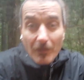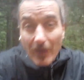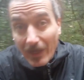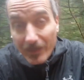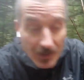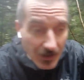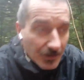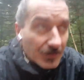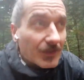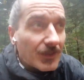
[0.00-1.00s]
body,
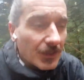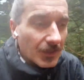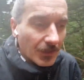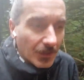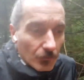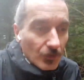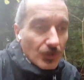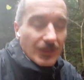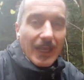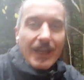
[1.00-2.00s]

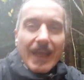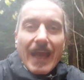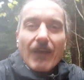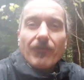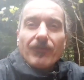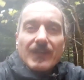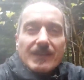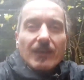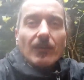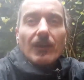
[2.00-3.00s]
which then have
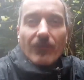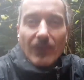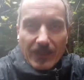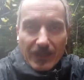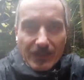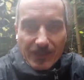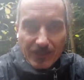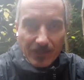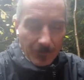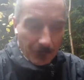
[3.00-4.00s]
physical
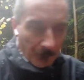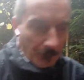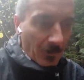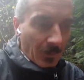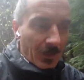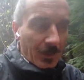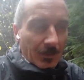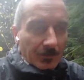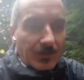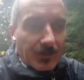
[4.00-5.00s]
effects. This